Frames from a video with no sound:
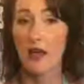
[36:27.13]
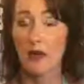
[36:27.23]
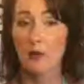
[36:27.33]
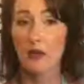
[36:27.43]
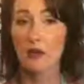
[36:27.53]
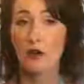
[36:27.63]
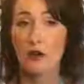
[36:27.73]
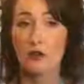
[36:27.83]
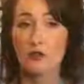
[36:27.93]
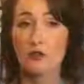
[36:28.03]
and, and we're
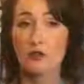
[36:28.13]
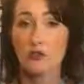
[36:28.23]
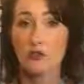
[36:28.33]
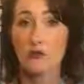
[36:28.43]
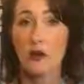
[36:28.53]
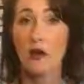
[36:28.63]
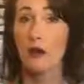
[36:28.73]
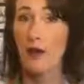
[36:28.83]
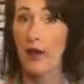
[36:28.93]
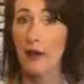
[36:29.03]
going to do
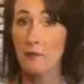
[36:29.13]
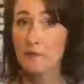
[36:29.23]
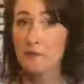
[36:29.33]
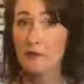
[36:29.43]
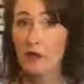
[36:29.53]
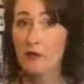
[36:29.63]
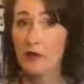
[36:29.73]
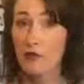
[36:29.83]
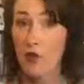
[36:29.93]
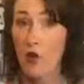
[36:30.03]
lamb, lamb for
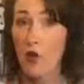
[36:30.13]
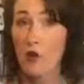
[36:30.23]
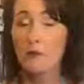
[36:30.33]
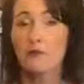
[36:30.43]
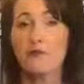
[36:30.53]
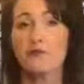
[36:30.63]
Alana. Before.